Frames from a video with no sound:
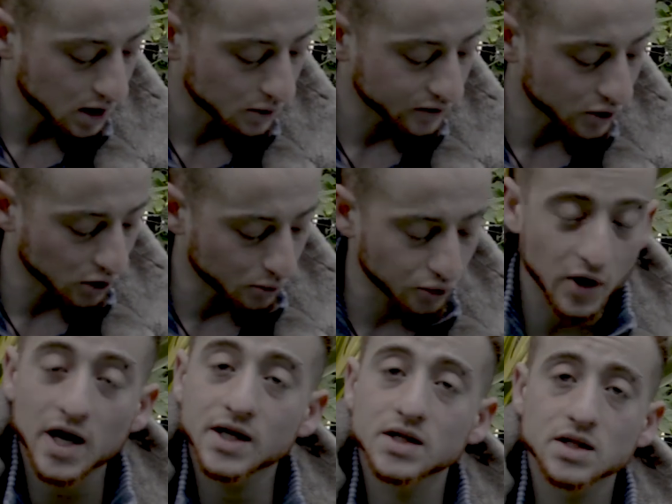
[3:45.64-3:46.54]
We've got
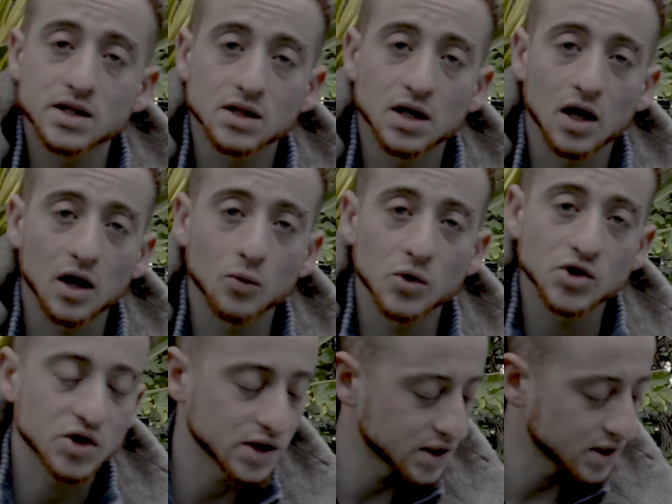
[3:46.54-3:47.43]
press,
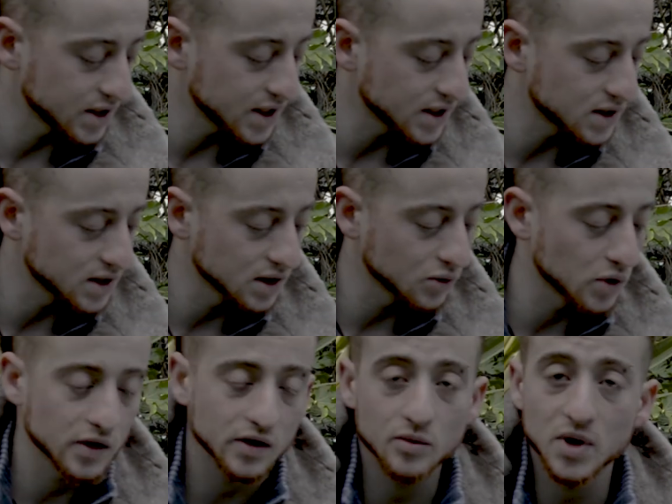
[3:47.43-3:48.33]
which is liaising
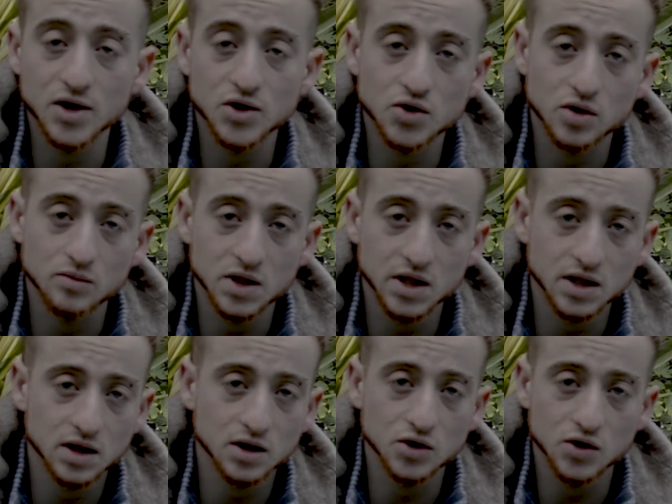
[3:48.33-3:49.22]
with the mainstream
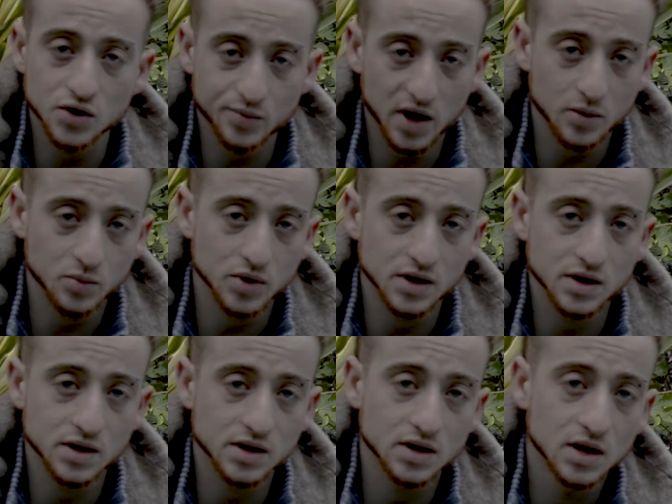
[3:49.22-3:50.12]
media,
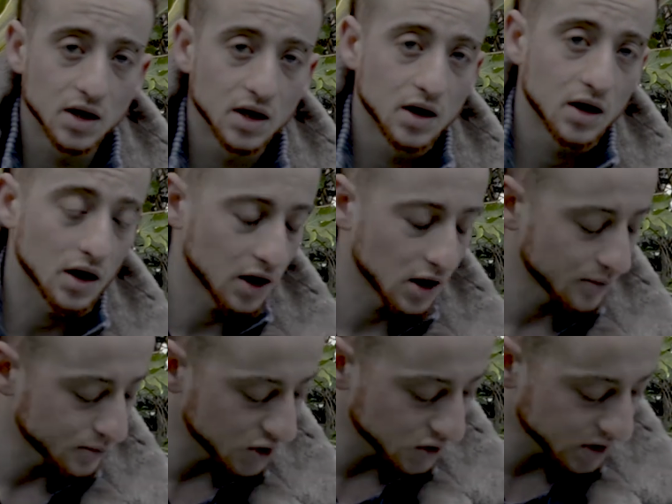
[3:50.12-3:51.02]
newspapers,
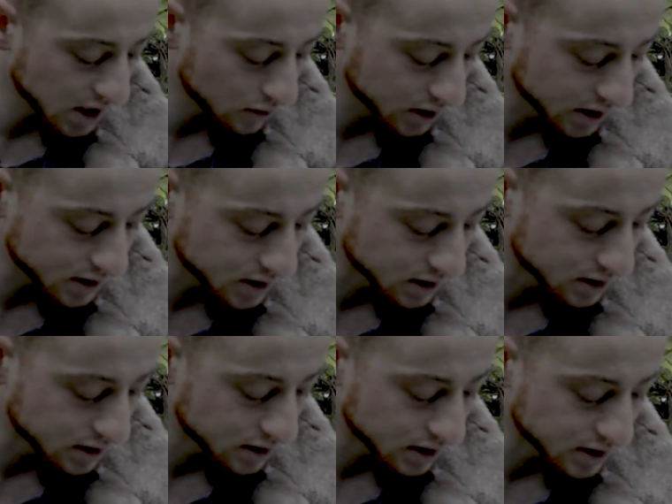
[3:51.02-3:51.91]
news outlets
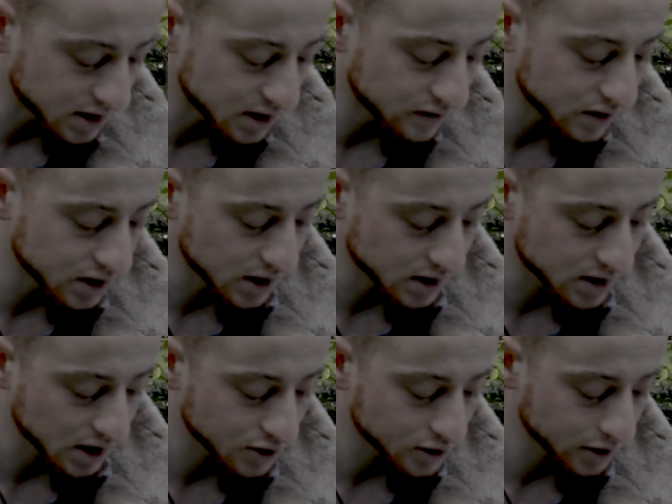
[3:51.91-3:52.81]
and TV,
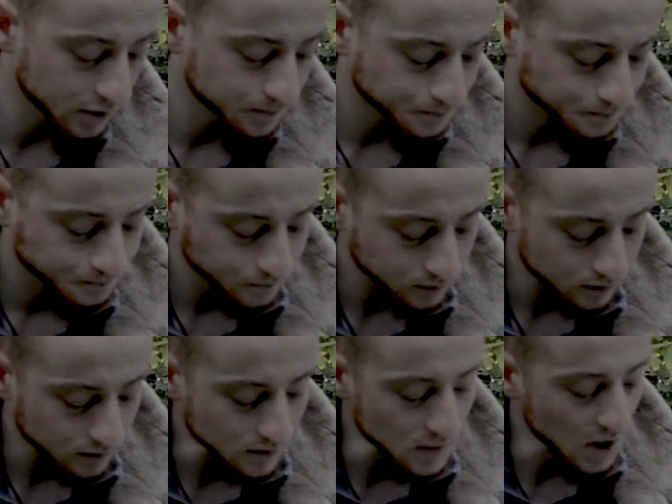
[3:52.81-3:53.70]
etc.
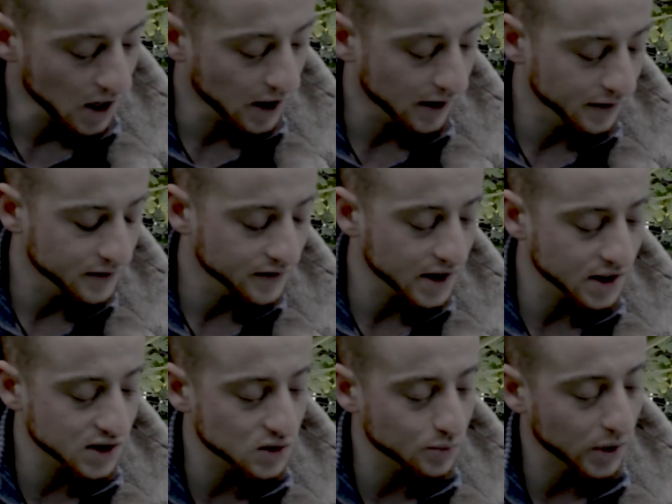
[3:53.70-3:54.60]
And
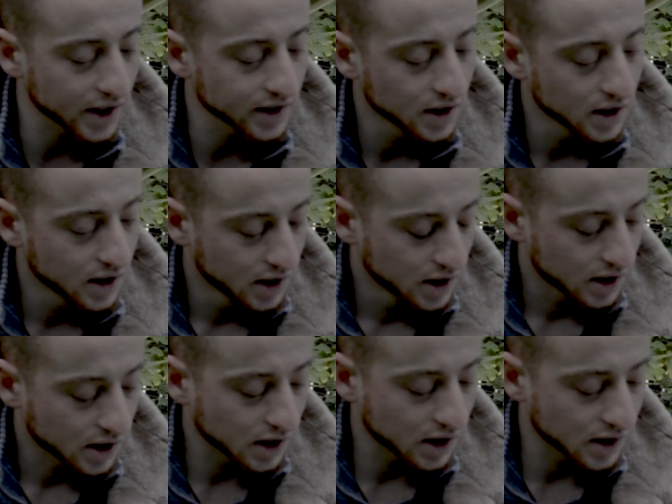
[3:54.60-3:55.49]
they split
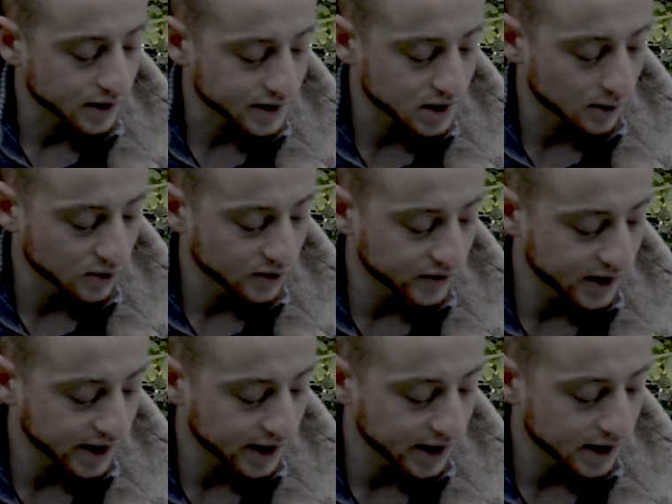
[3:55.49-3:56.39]
some of
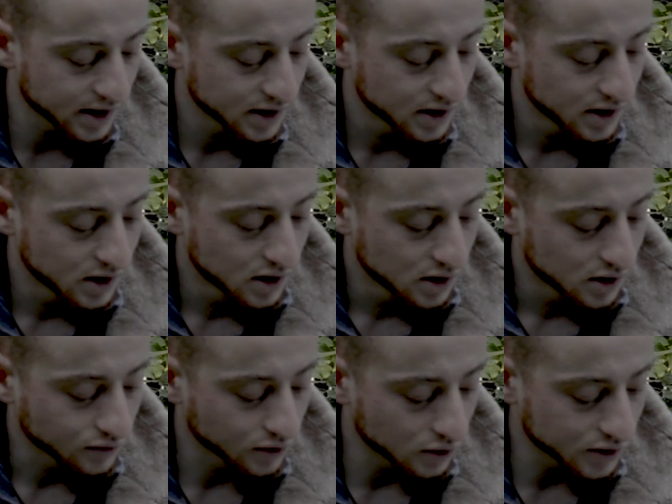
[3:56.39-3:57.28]
their
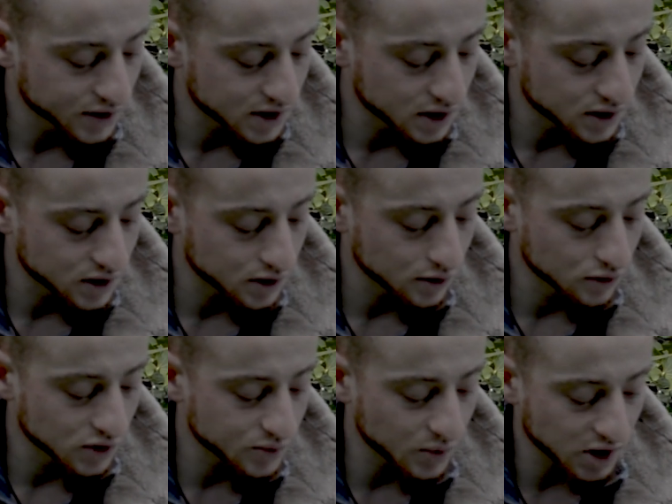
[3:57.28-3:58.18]
roles
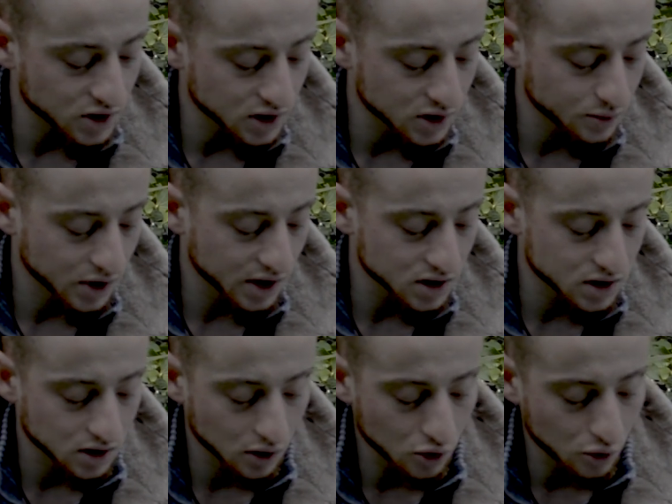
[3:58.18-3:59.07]
into specialist
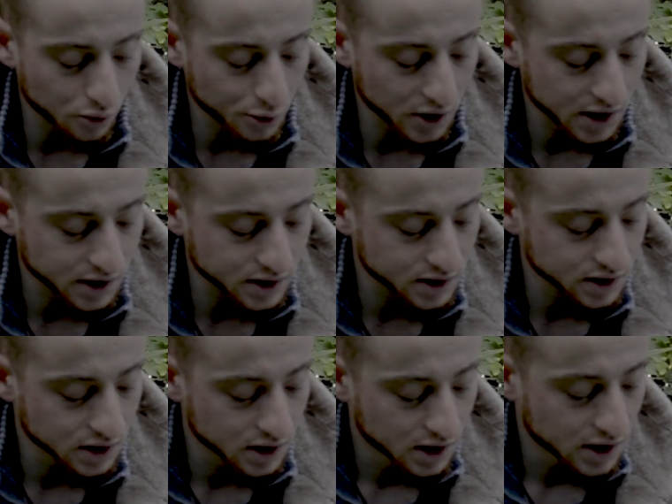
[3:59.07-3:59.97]
press, local press,